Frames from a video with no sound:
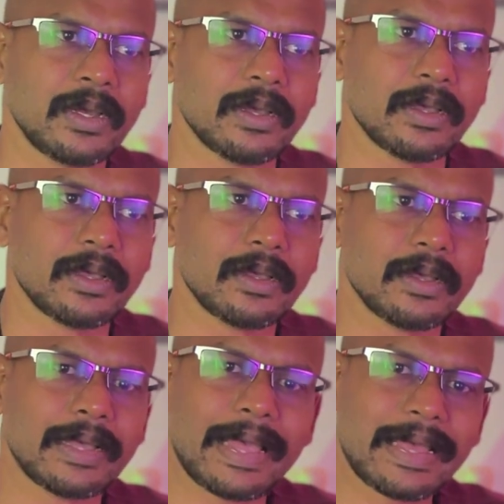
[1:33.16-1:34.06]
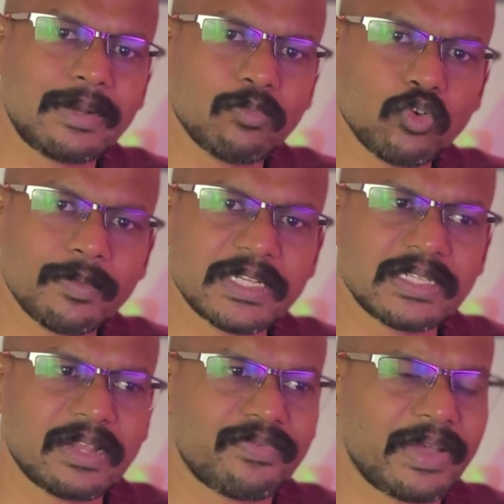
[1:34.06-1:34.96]
hand
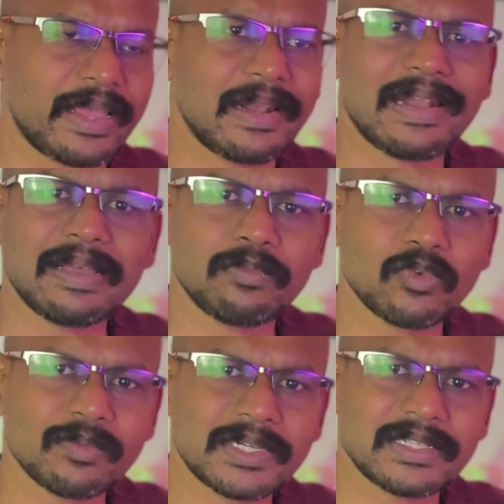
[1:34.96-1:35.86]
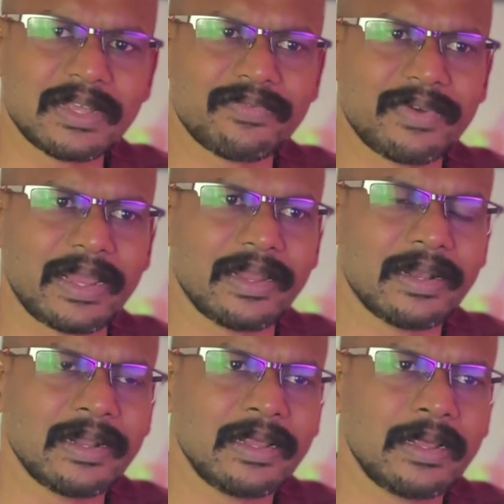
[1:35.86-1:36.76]
movements are fine, leg movements are fine,
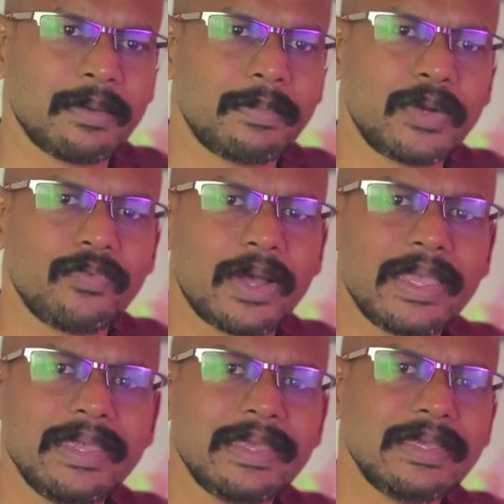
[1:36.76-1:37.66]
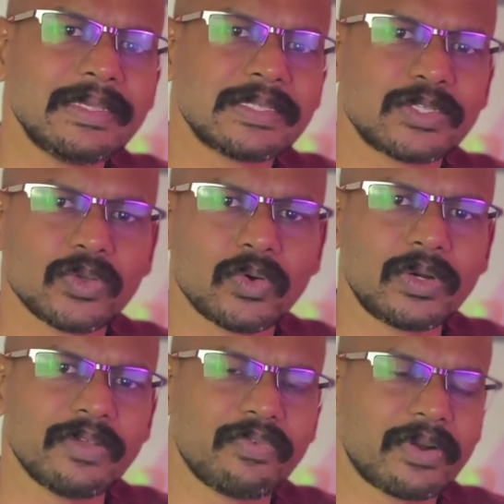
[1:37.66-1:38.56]
but why he is so
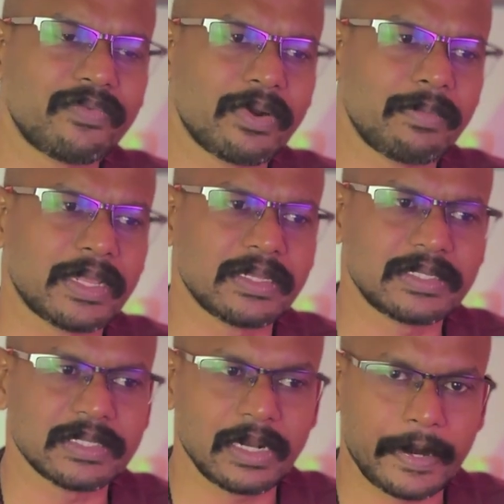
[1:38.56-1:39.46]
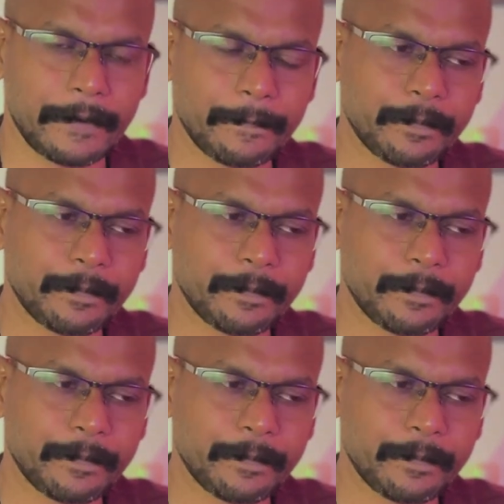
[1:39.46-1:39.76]
different from other children?